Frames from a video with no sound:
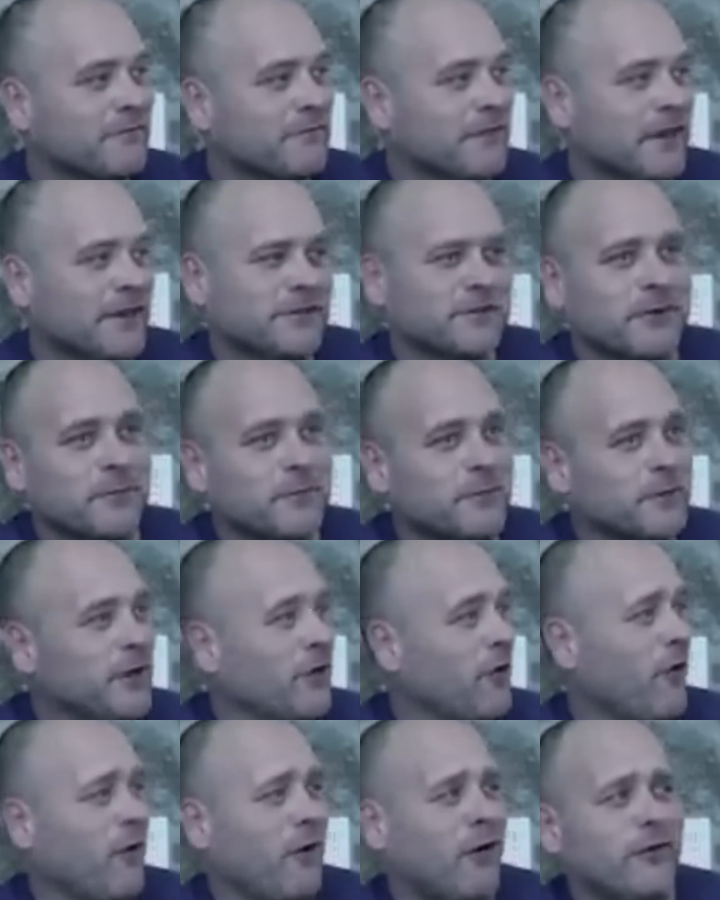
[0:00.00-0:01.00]
they trump me
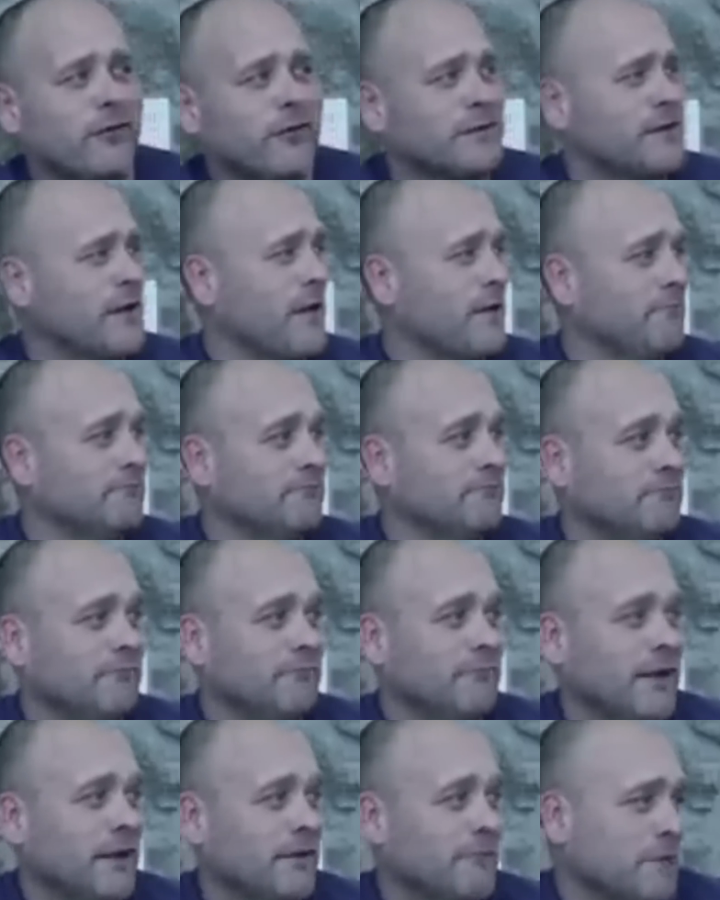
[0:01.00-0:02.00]
all the time.
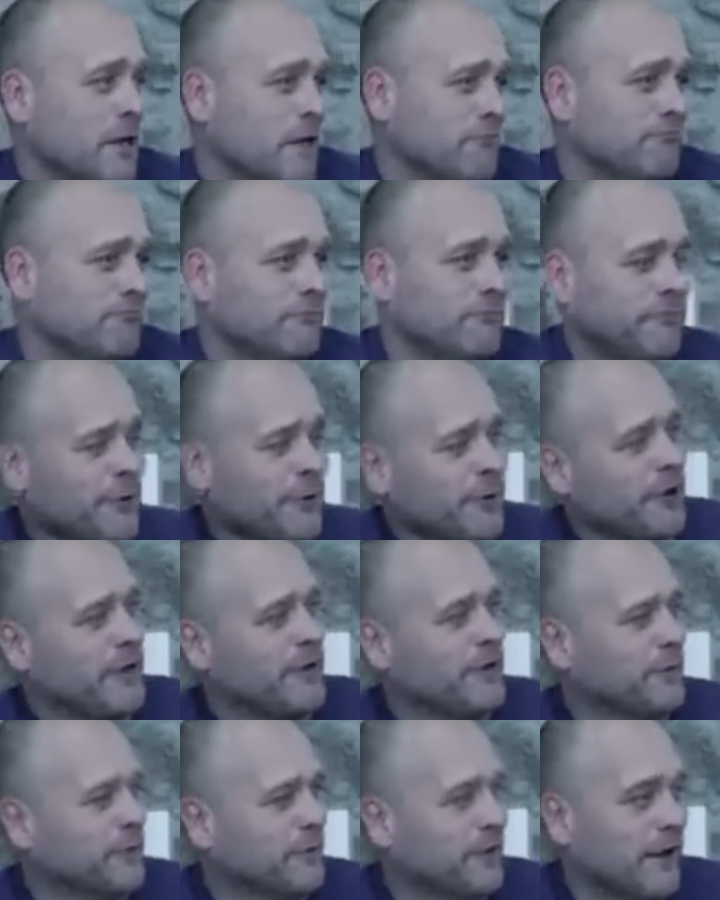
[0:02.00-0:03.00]
Like, nope, we're
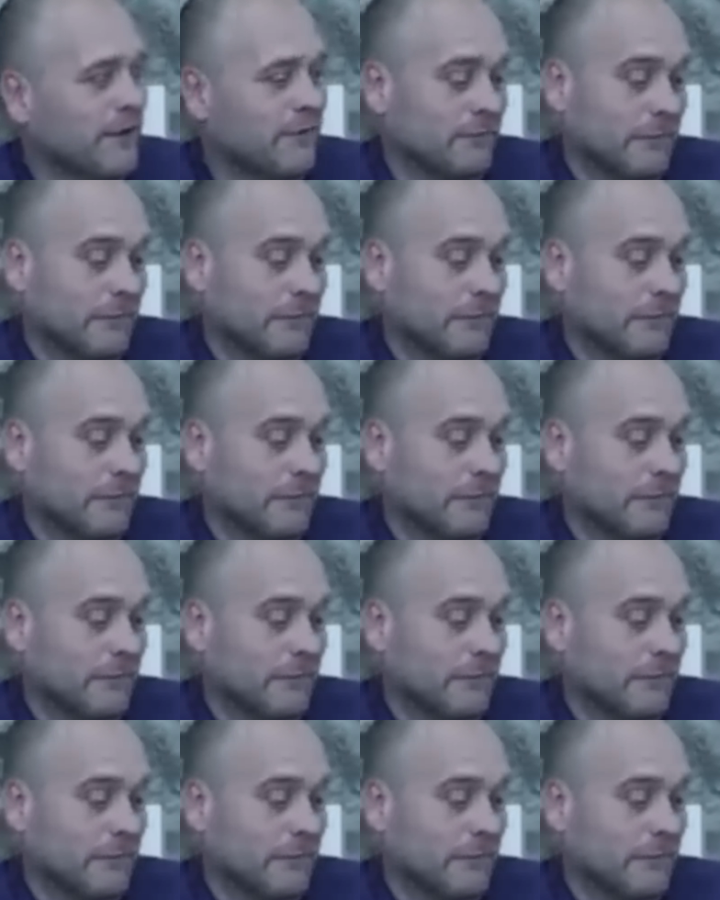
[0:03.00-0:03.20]
not doing that.